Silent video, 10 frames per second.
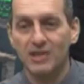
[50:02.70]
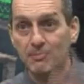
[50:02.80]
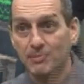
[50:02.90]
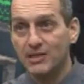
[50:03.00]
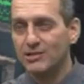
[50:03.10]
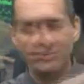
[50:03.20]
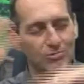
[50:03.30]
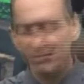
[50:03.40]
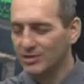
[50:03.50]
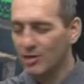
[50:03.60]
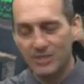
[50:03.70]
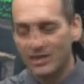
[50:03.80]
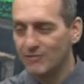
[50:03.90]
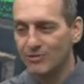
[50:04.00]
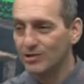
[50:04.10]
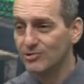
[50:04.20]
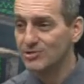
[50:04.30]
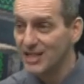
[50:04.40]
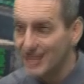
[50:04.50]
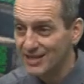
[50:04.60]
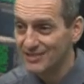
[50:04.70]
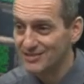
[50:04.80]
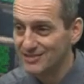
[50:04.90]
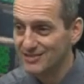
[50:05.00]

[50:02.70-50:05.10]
big issue nobody even understands.